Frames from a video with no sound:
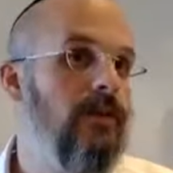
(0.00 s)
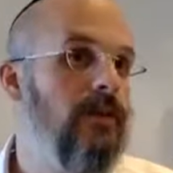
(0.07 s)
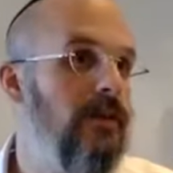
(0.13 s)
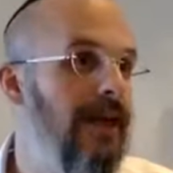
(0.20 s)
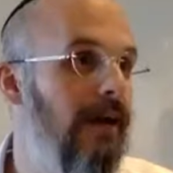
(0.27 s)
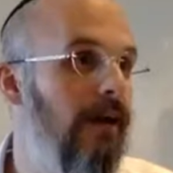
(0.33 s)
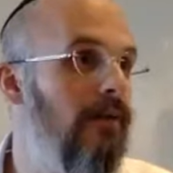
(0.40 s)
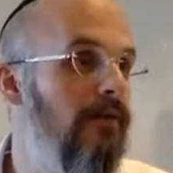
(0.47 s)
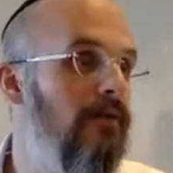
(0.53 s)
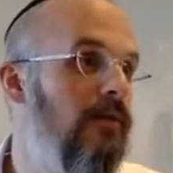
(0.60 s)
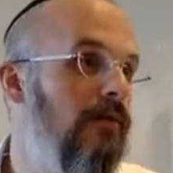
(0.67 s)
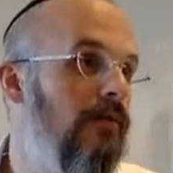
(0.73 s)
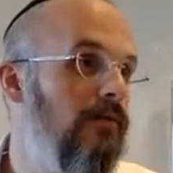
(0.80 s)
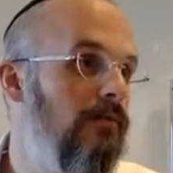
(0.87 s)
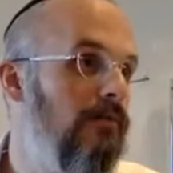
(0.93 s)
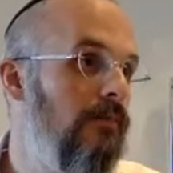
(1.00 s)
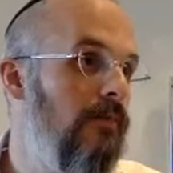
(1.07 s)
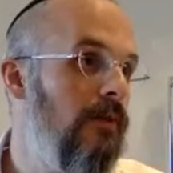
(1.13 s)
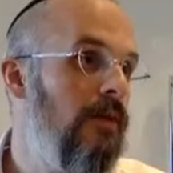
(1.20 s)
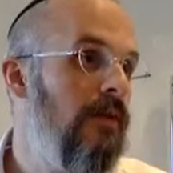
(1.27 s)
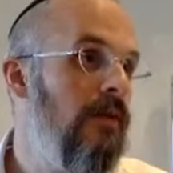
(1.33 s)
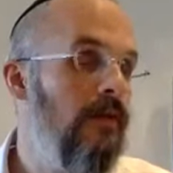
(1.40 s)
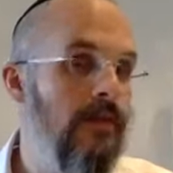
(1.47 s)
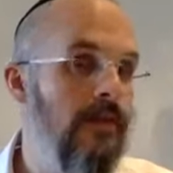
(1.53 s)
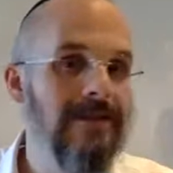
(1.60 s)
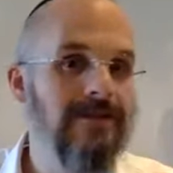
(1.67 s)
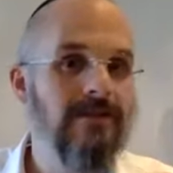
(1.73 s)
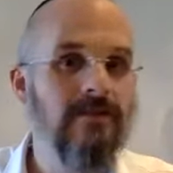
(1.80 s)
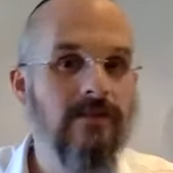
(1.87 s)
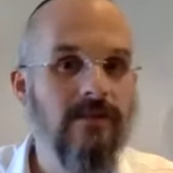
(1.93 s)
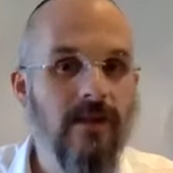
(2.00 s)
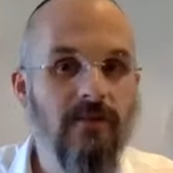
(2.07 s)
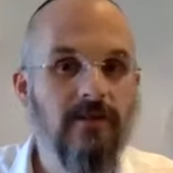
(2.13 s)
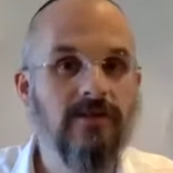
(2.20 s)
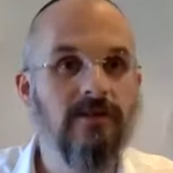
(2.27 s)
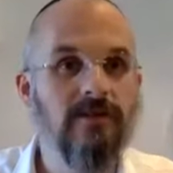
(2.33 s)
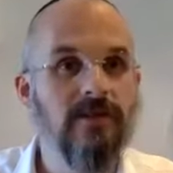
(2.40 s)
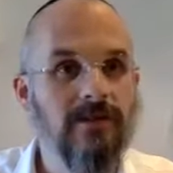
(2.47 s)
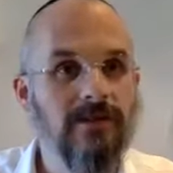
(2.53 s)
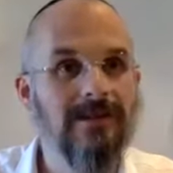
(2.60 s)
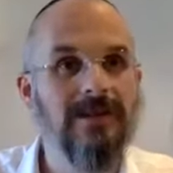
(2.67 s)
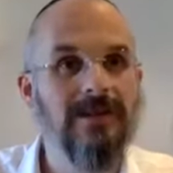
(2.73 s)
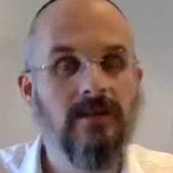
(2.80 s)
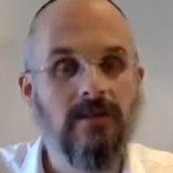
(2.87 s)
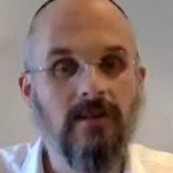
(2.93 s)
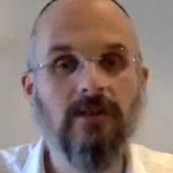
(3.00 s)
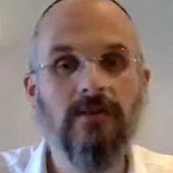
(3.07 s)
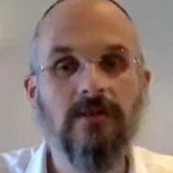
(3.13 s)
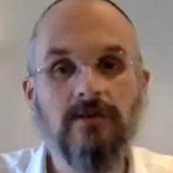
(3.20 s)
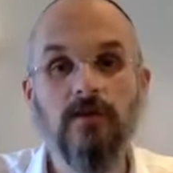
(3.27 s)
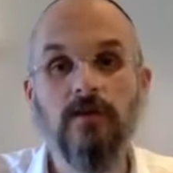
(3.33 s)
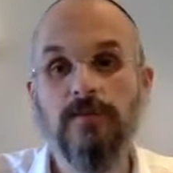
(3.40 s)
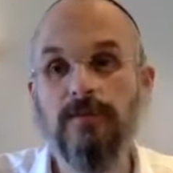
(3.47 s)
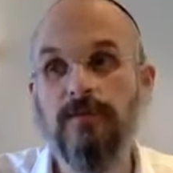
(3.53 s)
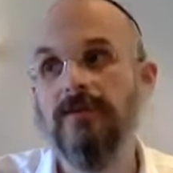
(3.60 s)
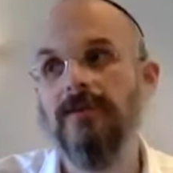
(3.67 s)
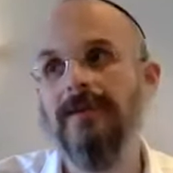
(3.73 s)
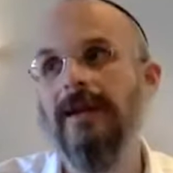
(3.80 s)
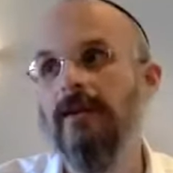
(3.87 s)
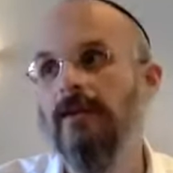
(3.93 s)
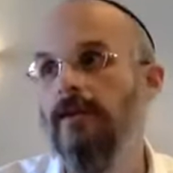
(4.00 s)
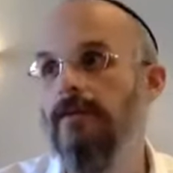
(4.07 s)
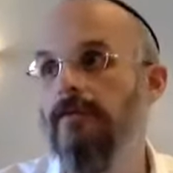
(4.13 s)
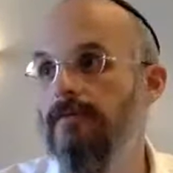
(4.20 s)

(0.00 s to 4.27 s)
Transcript: And now I feel. That's the nefesh elokit, that's the godly soul's personality.